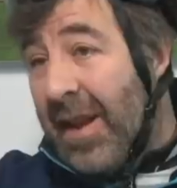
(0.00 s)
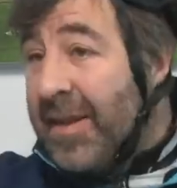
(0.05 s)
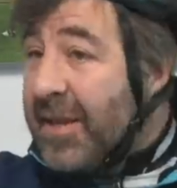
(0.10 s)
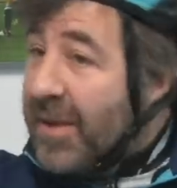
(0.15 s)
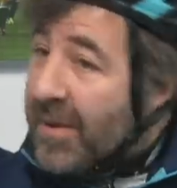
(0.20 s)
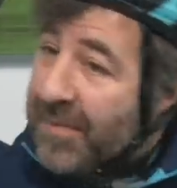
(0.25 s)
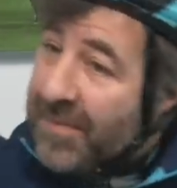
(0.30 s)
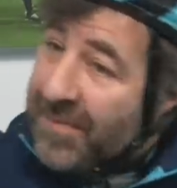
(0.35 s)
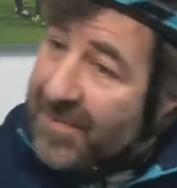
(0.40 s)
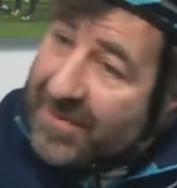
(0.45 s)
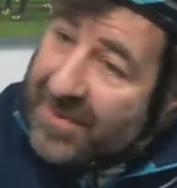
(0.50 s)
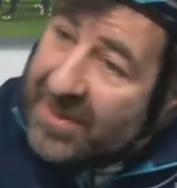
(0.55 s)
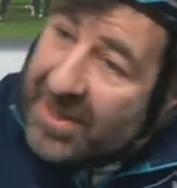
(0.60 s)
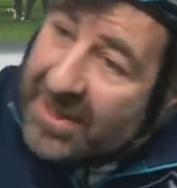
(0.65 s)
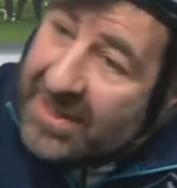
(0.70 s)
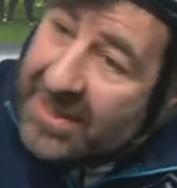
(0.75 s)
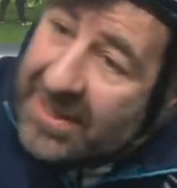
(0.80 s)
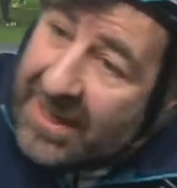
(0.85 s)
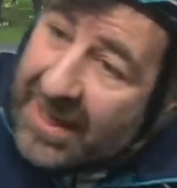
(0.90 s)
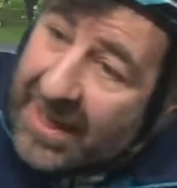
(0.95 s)
like him
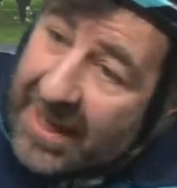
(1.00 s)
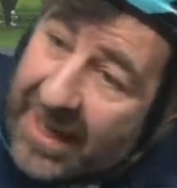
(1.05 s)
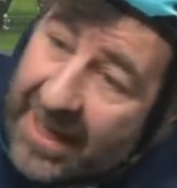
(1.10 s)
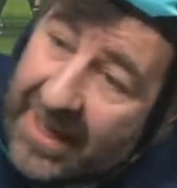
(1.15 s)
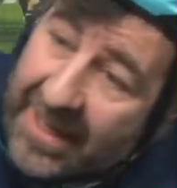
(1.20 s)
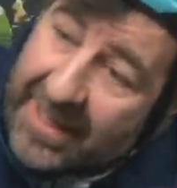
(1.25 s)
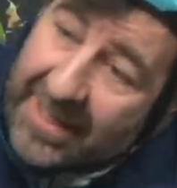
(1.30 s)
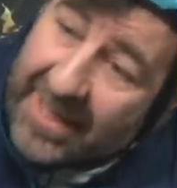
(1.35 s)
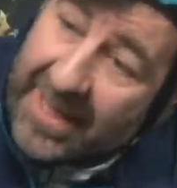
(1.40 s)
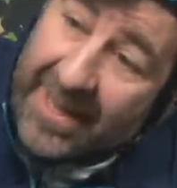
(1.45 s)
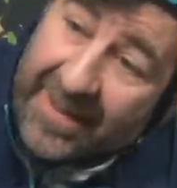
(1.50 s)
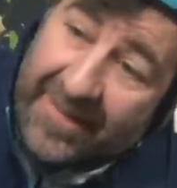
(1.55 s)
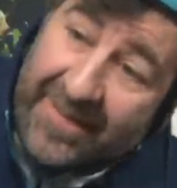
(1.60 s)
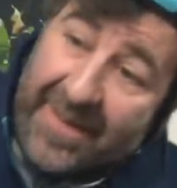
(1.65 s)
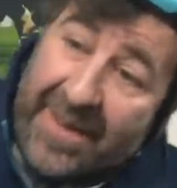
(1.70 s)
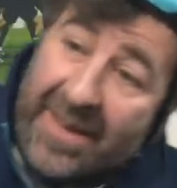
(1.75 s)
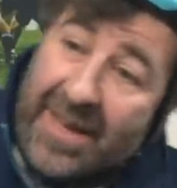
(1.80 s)
because, uh, yeah.